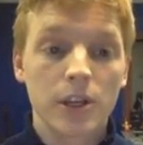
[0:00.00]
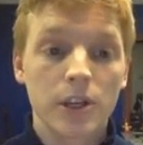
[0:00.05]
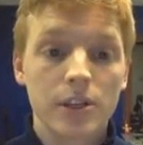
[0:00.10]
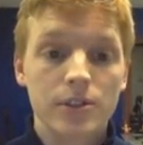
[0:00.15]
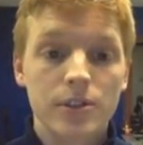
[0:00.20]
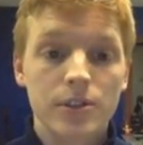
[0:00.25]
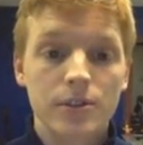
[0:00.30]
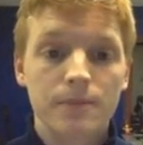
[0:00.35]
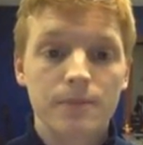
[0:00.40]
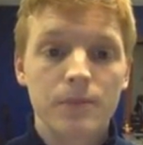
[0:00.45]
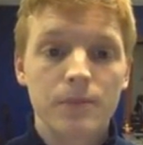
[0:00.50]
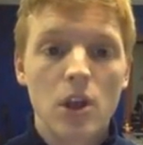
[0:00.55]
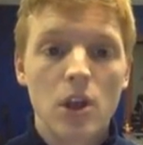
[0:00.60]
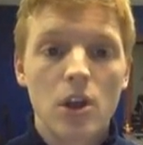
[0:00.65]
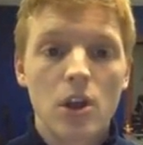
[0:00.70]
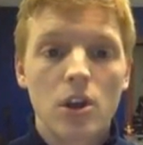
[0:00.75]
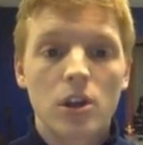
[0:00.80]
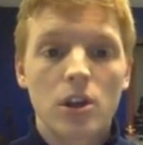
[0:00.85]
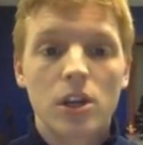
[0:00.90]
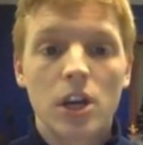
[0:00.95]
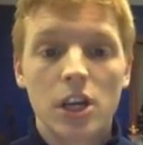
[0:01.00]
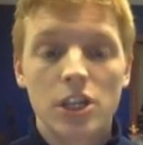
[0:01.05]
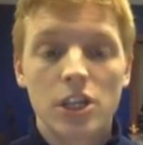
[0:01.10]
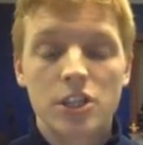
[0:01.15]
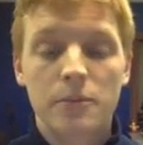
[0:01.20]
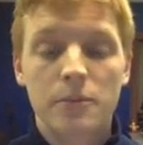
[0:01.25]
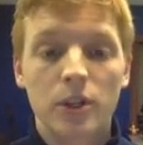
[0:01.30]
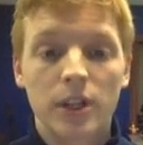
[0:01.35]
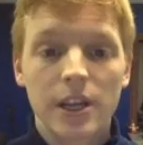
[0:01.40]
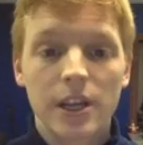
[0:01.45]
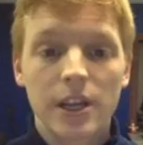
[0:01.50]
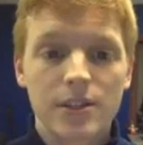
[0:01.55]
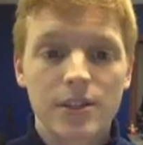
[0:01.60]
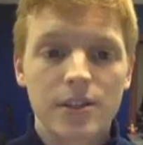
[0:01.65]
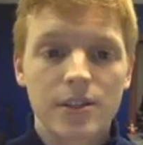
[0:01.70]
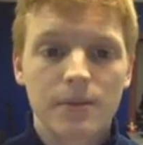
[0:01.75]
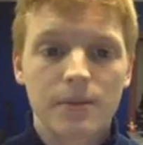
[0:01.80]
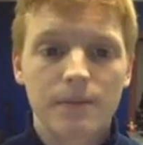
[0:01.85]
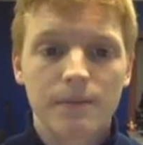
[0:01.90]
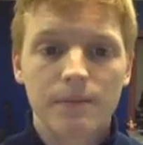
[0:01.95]
audience, customer
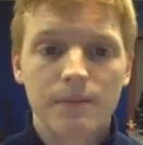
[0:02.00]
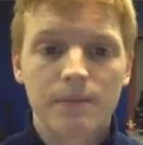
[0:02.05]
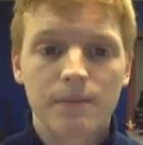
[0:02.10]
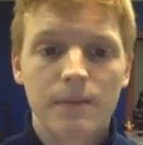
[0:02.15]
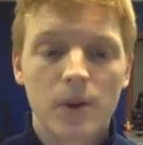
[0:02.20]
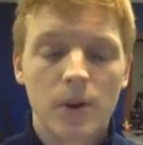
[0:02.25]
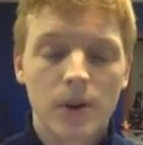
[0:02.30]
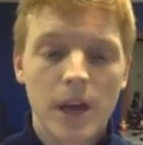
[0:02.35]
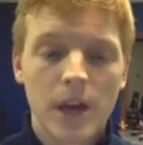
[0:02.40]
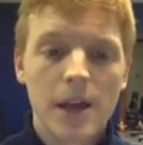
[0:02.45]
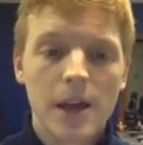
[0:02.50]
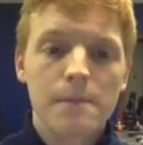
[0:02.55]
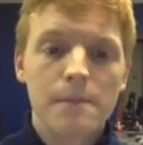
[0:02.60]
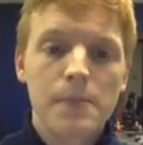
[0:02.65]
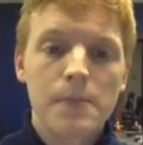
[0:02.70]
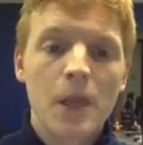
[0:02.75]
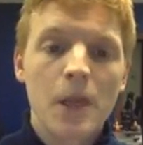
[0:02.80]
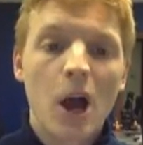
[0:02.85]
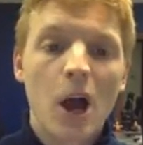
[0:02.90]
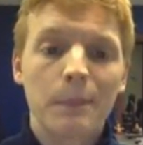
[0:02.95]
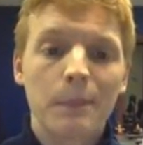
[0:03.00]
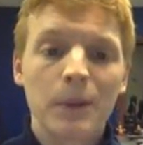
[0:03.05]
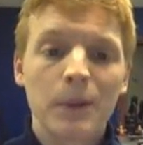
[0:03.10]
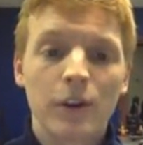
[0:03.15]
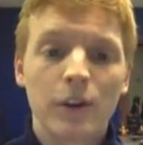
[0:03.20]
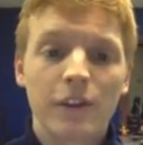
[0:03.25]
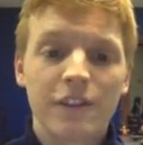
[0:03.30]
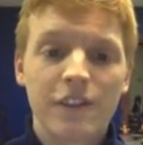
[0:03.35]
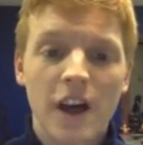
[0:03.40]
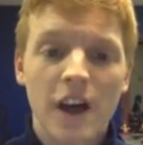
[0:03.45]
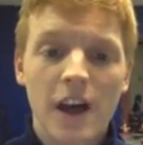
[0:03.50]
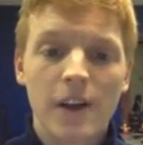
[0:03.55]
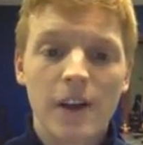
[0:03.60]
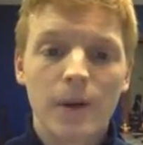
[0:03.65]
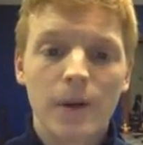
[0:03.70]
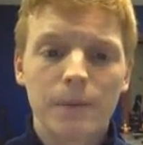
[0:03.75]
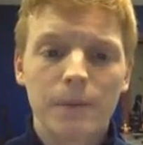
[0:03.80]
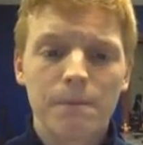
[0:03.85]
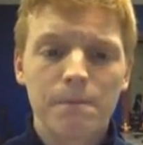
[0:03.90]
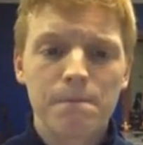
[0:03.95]
list. Okay, upload a
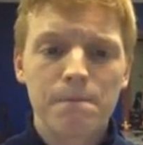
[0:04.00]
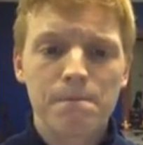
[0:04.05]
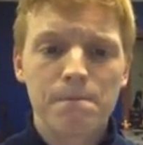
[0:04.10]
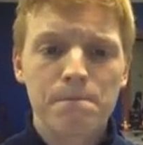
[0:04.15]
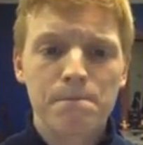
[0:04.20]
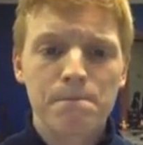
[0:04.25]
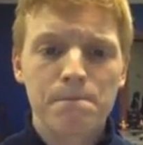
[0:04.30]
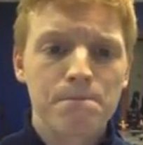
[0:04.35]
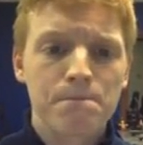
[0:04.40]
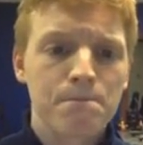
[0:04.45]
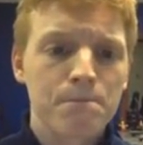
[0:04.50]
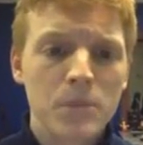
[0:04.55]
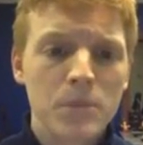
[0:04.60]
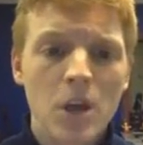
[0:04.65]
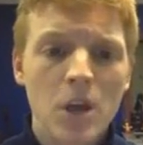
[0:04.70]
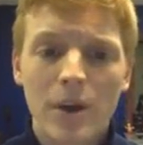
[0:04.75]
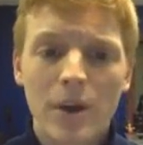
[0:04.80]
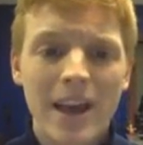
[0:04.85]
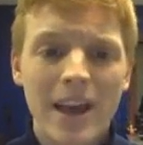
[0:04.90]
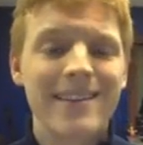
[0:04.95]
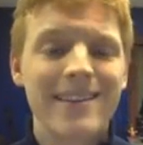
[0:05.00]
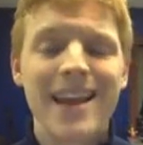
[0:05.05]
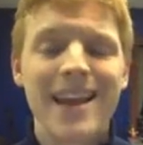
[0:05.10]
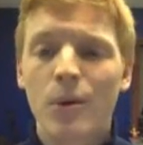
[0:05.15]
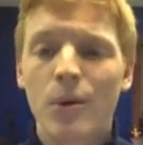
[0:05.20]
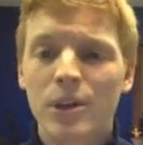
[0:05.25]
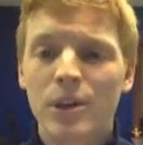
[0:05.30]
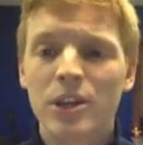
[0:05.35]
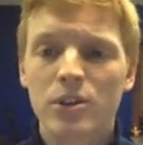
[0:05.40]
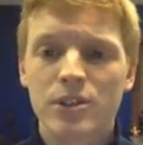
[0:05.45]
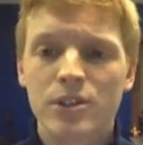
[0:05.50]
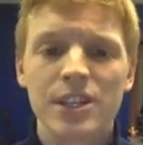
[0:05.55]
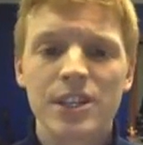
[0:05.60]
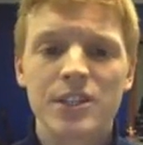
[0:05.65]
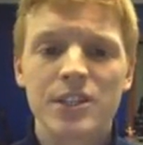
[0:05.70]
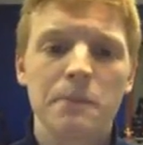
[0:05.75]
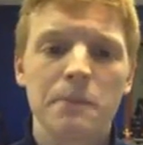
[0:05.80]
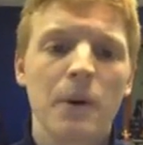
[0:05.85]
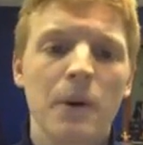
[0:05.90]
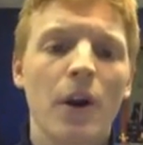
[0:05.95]
file. Okay, now here's the
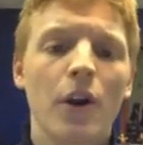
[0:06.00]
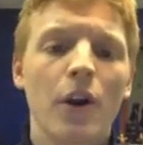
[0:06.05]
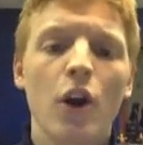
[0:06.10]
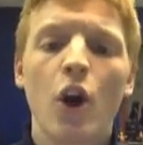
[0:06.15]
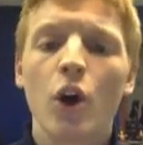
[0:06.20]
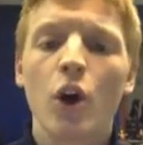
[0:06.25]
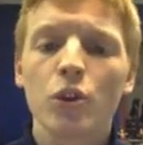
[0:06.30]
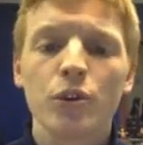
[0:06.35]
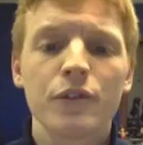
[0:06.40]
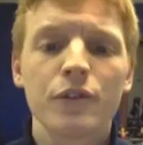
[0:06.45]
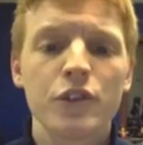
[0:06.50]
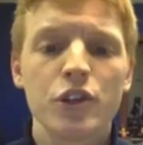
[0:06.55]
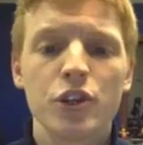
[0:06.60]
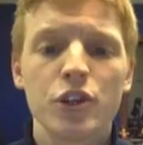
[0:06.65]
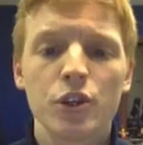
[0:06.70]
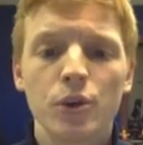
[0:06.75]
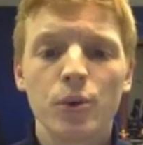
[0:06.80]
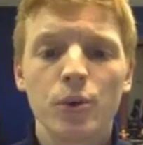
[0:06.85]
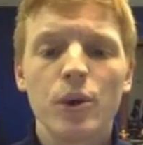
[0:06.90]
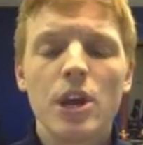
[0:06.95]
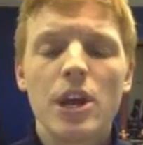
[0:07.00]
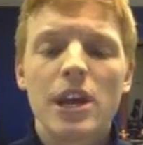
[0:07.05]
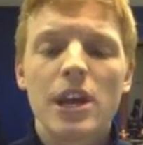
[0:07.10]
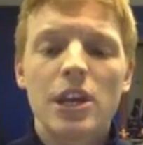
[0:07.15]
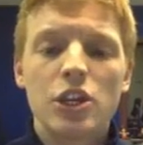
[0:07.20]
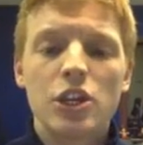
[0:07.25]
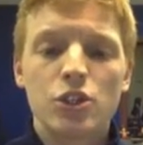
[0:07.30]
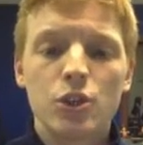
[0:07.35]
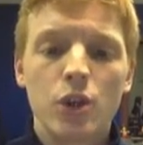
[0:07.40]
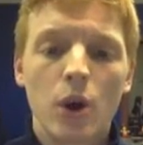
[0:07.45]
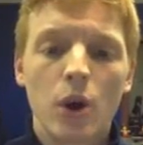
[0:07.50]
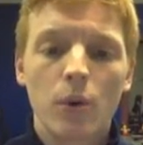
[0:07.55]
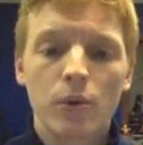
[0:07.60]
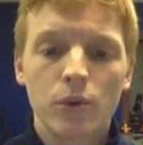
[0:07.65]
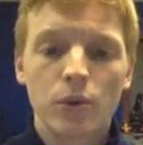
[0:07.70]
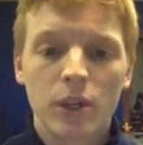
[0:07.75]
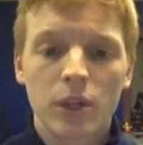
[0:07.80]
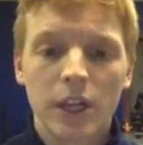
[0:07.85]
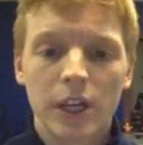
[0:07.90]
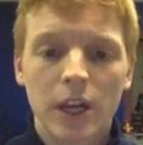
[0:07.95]
easy part. All you have to do is
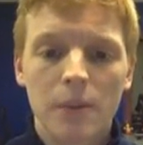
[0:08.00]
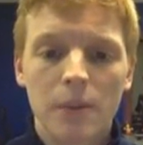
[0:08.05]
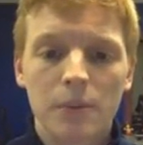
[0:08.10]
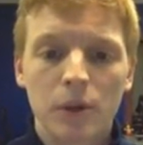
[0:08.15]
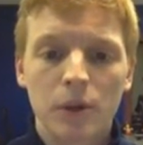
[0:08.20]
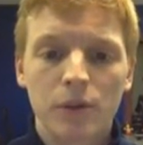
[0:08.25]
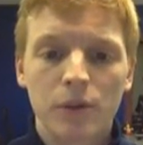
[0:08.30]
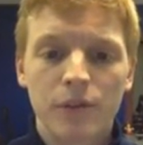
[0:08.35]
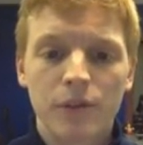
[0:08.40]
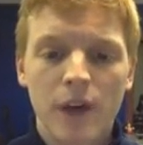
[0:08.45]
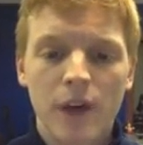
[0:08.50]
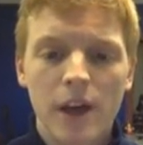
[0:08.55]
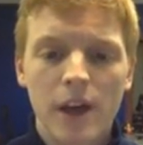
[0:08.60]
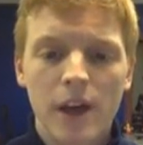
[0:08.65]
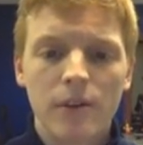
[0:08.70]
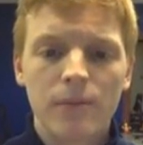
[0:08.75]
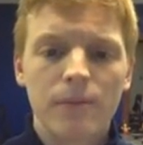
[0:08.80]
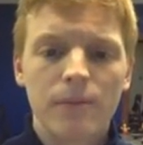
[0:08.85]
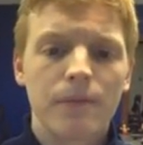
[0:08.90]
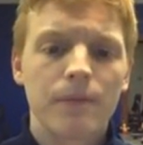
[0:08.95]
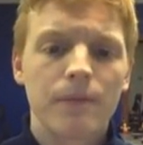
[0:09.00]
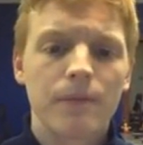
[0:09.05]
you click upload file.